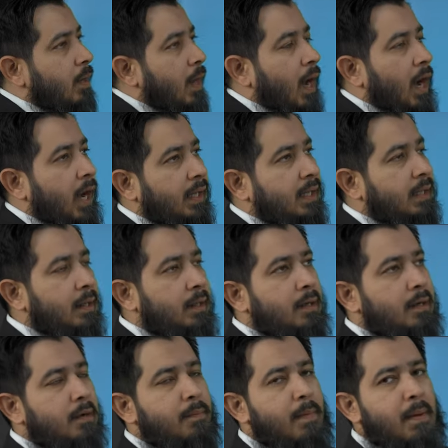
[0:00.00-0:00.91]
I
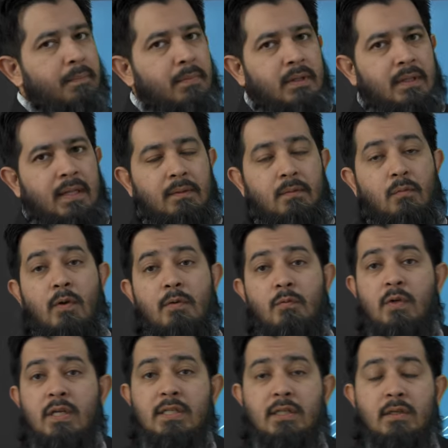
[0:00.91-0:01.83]
clearly remember that when
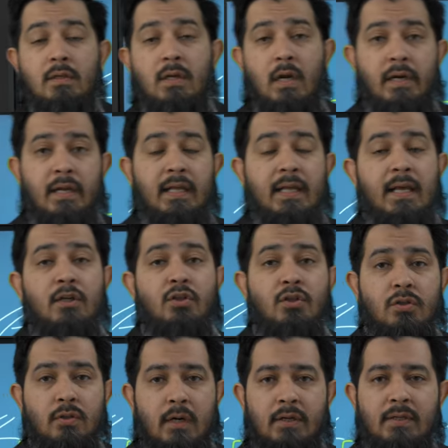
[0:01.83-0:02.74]
we got engaged to
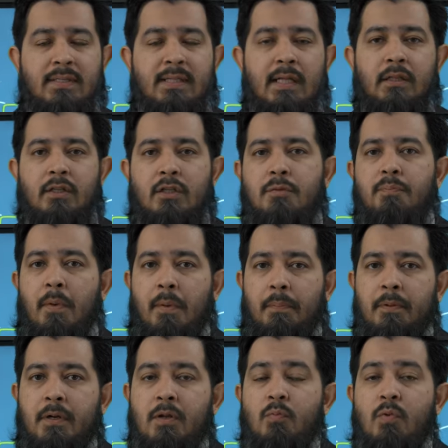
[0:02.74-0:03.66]
try to sell this
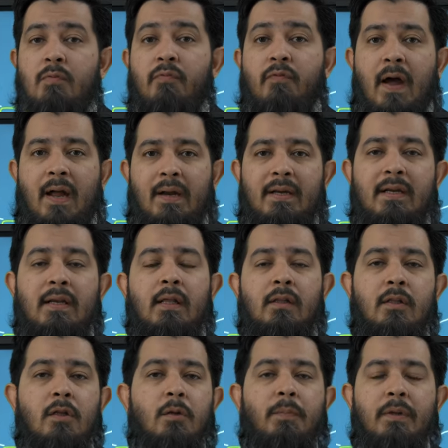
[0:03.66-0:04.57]
property, we found it a
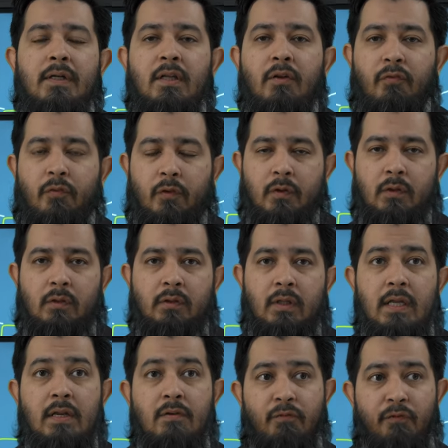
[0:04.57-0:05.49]
little bit difficult.
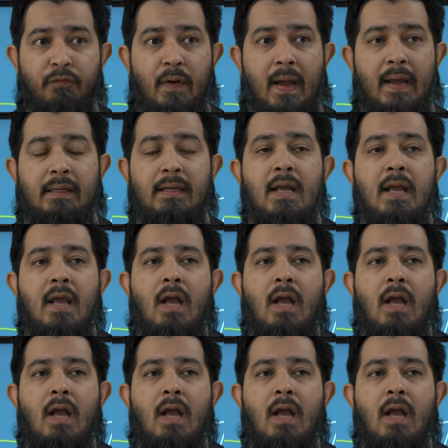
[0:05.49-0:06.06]
In fact,